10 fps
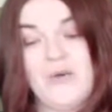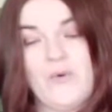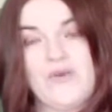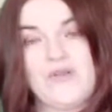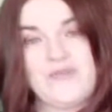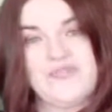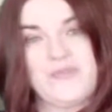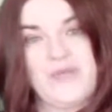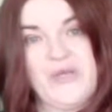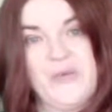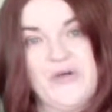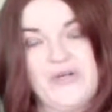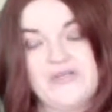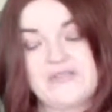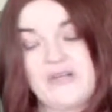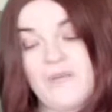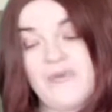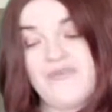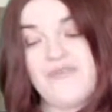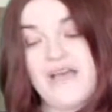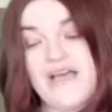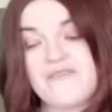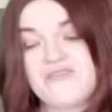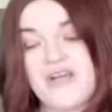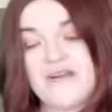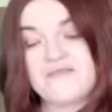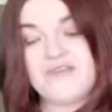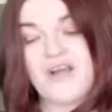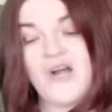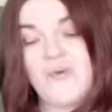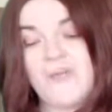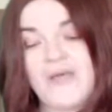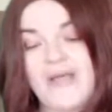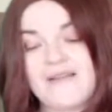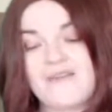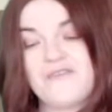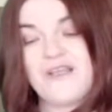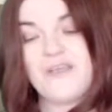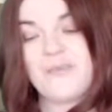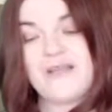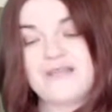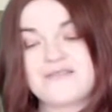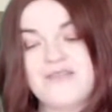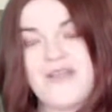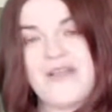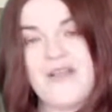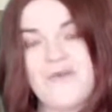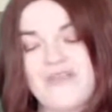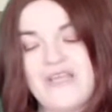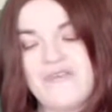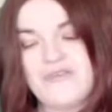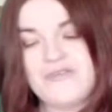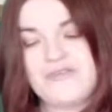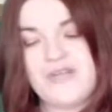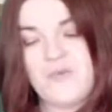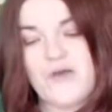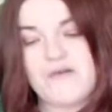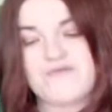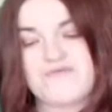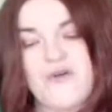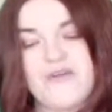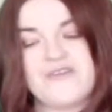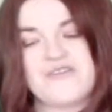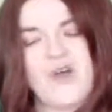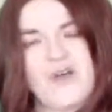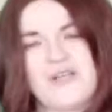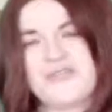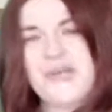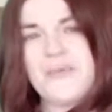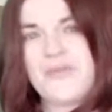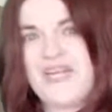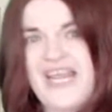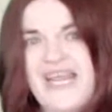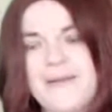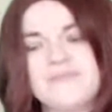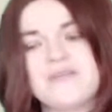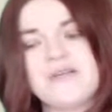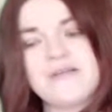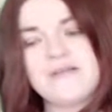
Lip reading: Welcome to my world. Number 5. Charles Darwin began developing his theory of evolution whilst voyaging on a ship named